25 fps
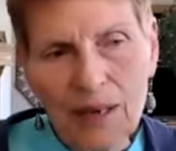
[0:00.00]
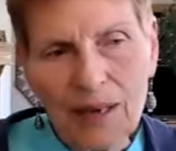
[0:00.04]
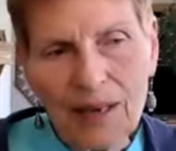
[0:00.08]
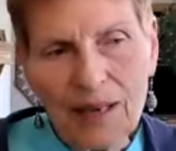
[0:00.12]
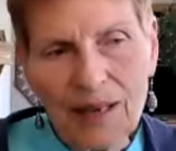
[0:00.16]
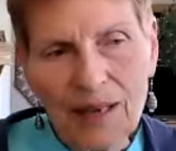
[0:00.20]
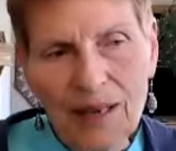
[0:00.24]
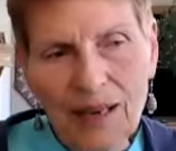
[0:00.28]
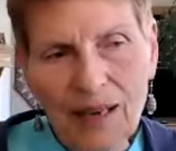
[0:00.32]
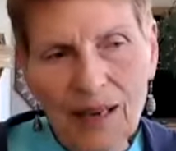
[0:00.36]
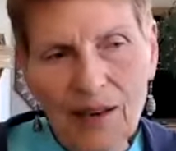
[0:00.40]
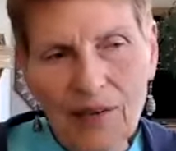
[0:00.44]

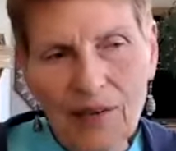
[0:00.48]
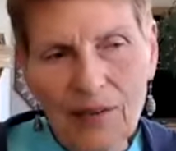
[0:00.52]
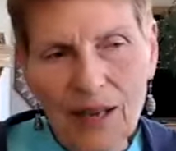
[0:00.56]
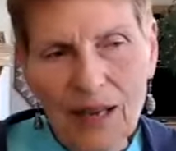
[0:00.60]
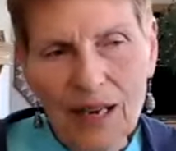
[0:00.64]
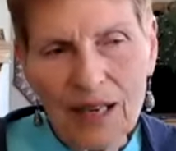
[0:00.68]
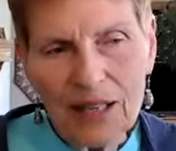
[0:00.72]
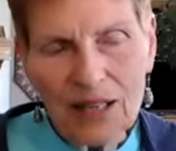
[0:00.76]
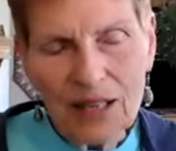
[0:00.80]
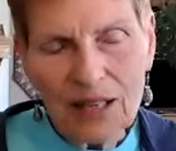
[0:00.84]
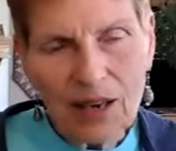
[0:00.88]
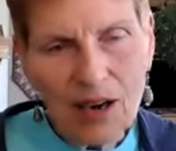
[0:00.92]
And if
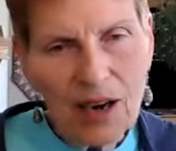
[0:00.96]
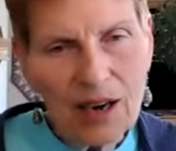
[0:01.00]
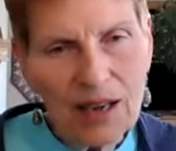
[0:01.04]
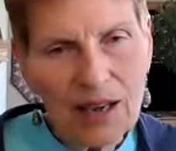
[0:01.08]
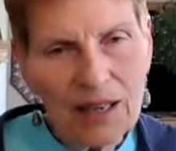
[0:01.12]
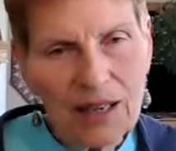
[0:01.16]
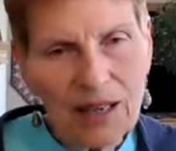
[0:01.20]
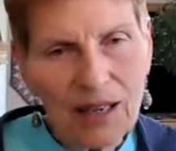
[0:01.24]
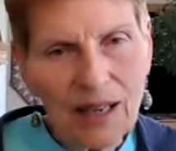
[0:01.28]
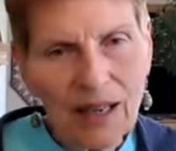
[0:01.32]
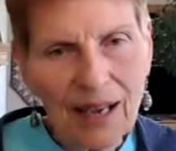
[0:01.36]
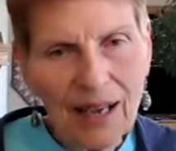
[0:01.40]
they
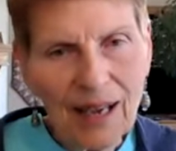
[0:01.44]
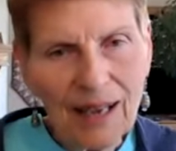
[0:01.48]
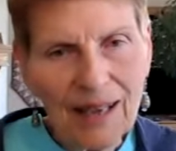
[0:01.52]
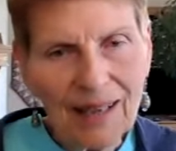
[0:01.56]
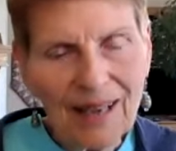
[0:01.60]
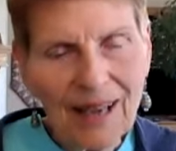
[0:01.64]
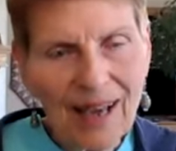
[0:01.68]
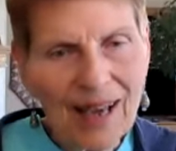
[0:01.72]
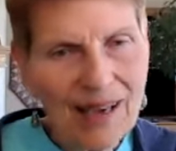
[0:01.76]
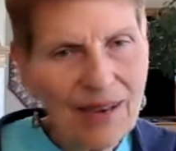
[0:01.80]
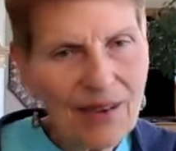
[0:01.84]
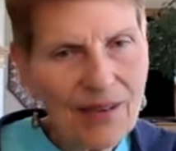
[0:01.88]
start to
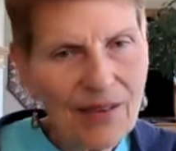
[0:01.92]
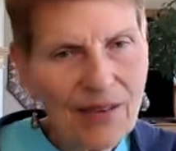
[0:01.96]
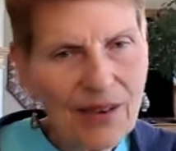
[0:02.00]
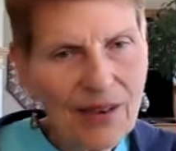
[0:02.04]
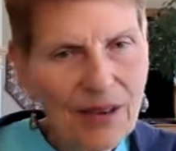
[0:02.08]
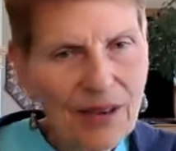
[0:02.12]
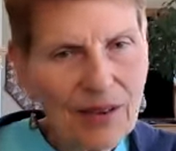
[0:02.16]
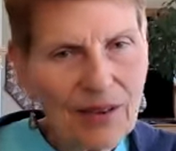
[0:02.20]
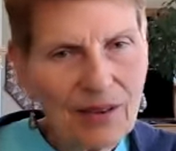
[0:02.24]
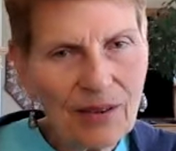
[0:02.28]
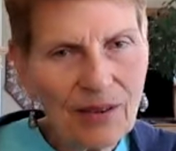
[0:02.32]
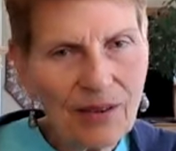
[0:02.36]
get kind of
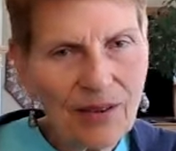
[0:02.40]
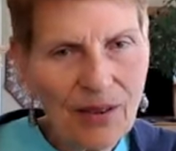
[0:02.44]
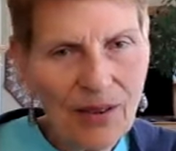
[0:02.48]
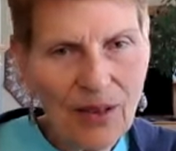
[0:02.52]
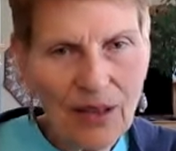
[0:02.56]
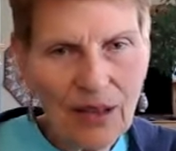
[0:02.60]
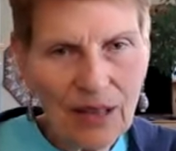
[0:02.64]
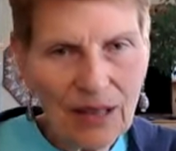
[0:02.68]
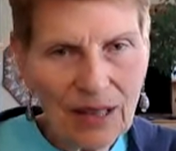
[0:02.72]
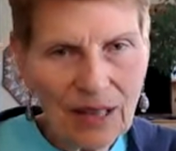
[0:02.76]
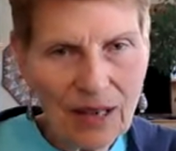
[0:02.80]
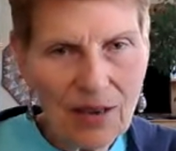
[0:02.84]
their
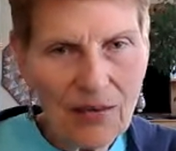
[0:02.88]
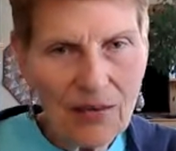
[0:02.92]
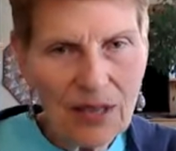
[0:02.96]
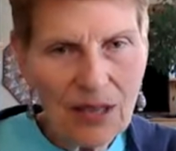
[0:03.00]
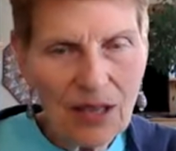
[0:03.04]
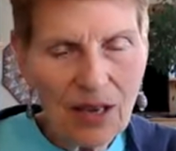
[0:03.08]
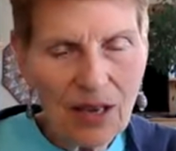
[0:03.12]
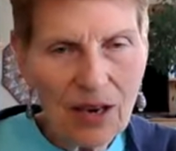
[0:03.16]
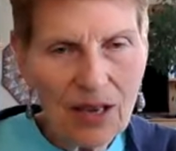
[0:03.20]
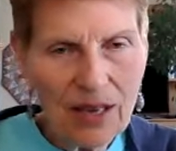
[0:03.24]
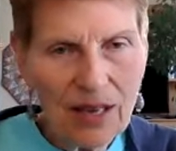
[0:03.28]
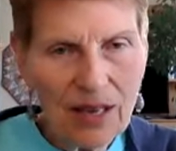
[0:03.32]
leaves
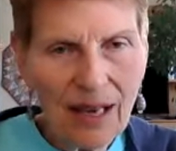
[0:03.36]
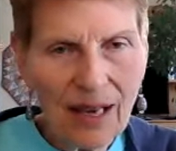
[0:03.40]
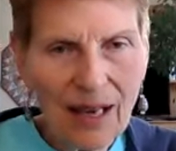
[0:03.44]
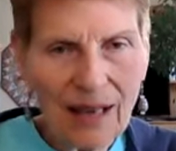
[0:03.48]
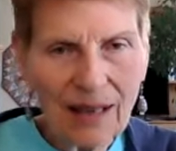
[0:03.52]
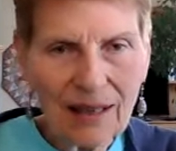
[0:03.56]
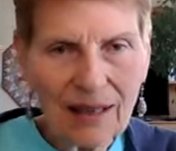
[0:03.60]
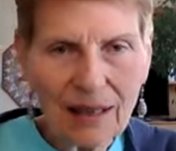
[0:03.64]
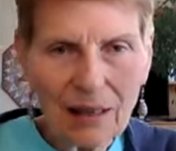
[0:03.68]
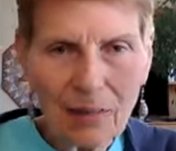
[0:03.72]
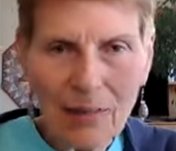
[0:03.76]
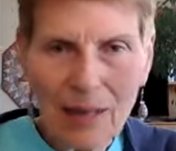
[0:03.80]
start to get
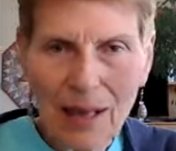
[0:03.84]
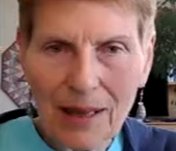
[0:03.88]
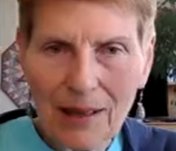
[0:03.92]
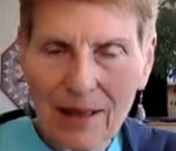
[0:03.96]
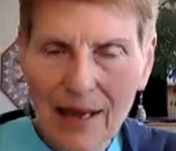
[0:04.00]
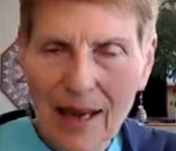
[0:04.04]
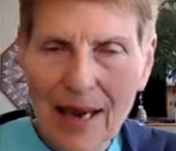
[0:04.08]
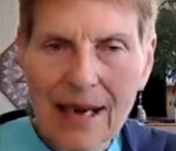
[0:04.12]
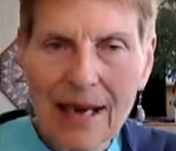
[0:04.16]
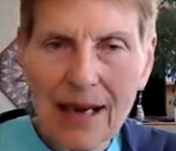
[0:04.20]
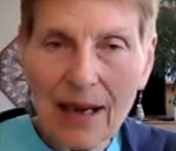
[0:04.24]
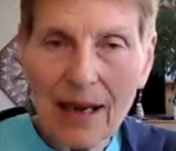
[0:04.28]
a little bit
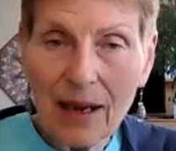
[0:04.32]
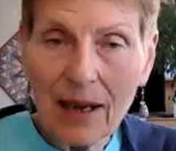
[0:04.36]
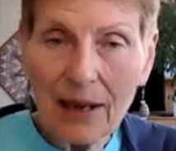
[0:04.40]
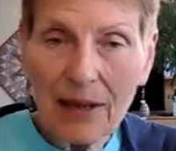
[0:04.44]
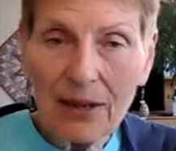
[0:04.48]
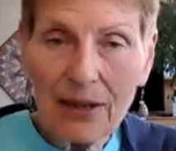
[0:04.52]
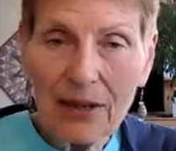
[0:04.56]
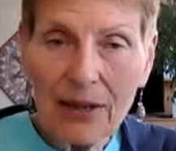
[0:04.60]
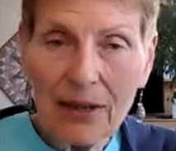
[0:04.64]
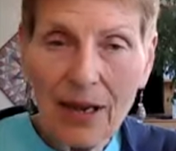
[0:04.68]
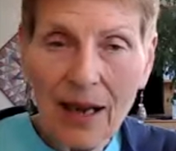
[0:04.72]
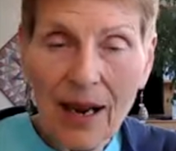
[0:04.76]
light
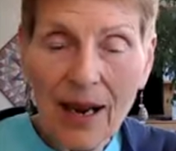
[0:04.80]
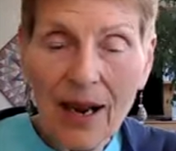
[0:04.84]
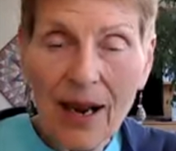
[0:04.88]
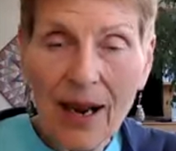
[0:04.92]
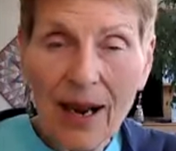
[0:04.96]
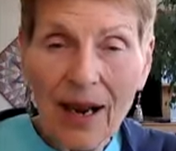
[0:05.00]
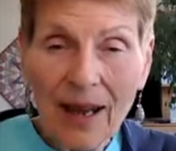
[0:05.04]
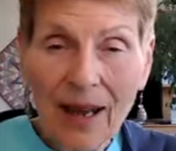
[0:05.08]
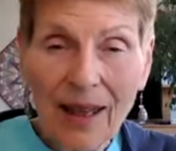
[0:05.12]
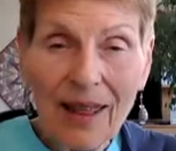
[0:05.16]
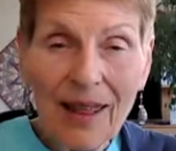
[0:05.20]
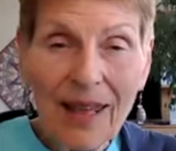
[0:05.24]
colored,
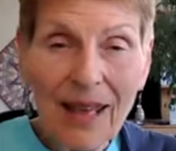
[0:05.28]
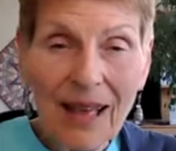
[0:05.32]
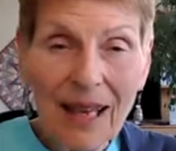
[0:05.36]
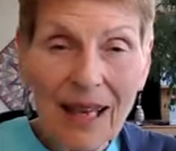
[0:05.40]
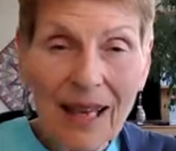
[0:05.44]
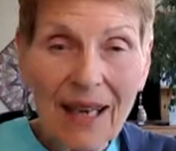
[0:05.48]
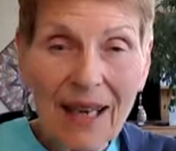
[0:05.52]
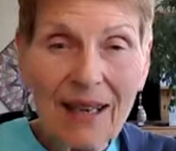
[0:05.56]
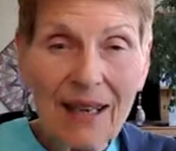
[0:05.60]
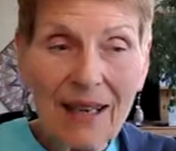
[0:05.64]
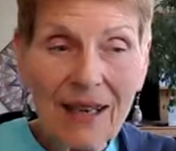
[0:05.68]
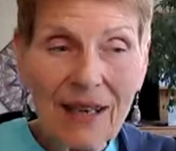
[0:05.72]

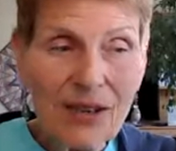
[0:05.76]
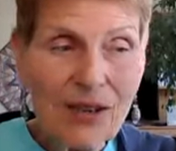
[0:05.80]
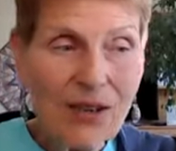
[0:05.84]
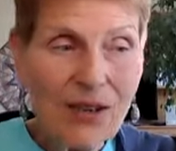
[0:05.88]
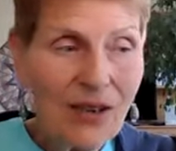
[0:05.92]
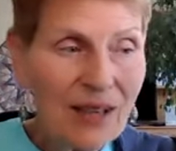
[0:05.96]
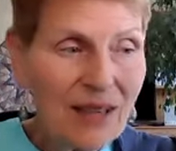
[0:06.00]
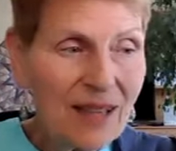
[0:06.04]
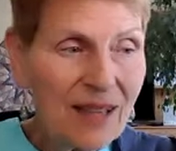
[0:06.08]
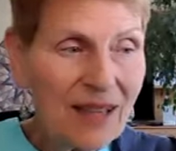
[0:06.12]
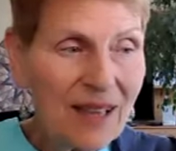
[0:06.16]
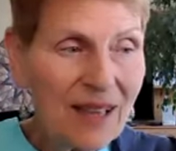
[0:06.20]
then you
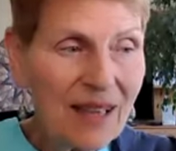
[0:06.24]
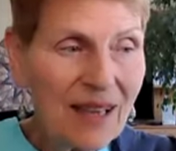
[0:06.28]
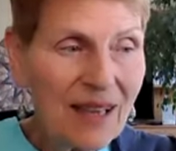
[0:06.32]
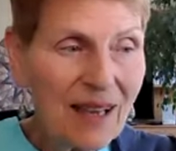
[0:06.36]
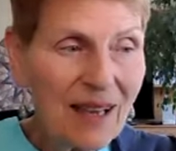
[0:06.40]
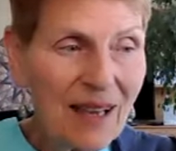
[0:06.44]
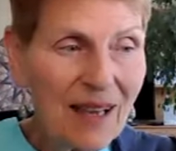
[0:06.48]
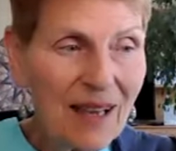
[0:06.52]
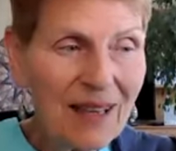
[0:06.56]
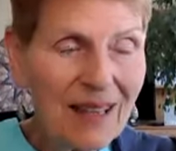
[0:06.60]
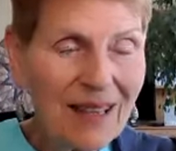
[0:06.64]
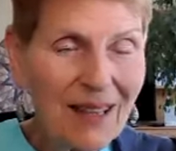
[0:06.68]
can see
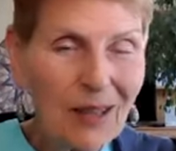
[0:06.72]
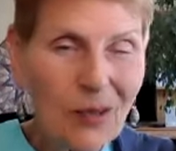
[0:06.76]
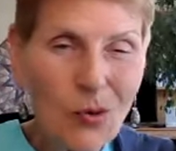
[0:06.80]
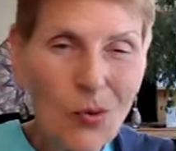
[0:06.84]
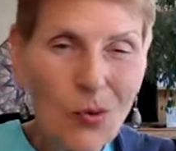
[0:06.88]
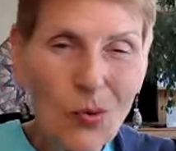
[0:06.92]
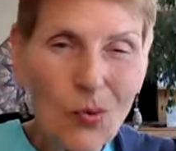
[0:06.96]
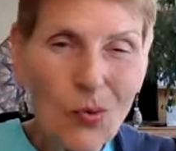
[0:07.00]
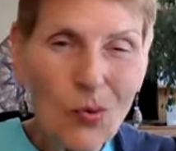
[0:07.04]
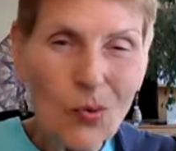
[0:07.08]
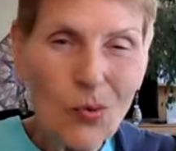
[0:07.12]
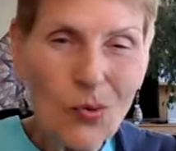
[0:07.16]
that,
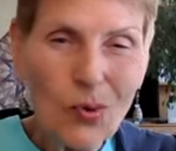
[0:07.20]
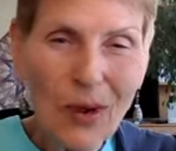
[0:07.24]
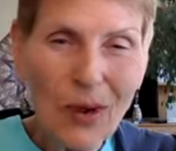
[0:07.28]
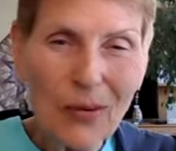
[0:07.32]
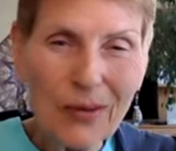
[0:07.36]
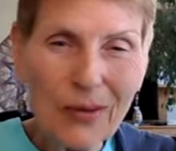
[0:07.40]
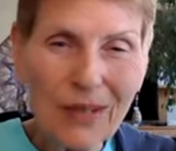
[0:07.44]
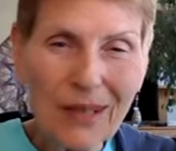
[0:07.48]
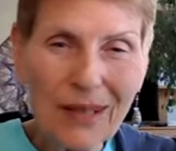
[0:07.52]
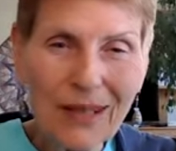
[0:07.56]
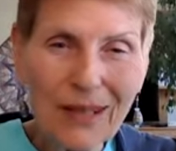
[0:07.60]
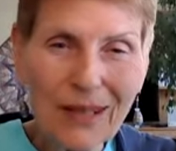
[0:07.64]
ooh, that
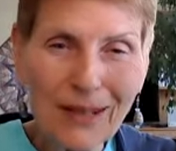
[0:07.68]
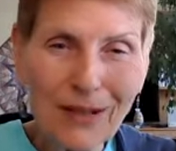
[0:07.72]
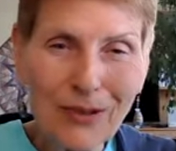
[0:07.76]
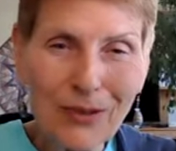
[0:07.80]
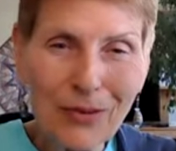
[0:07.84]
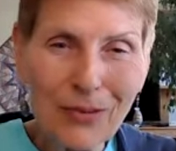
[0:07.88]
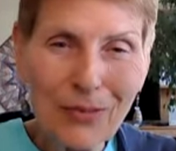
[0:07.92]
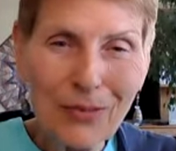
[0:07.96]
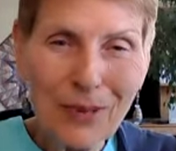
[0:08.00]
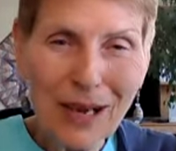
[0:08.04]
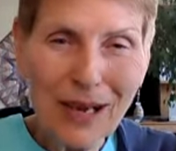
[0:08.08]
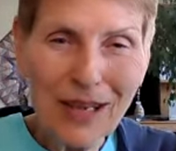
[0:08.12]
was a little
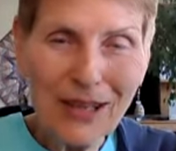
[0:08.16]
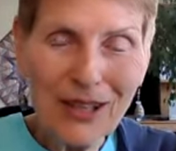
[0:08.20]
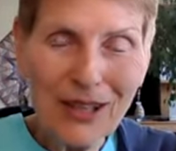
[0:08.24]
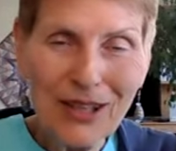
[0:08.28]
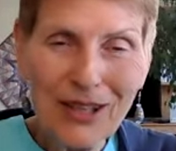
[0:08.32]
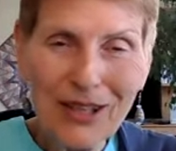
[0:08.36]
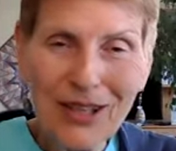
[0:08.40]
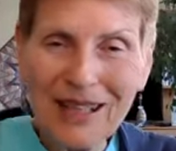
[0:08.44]
too much.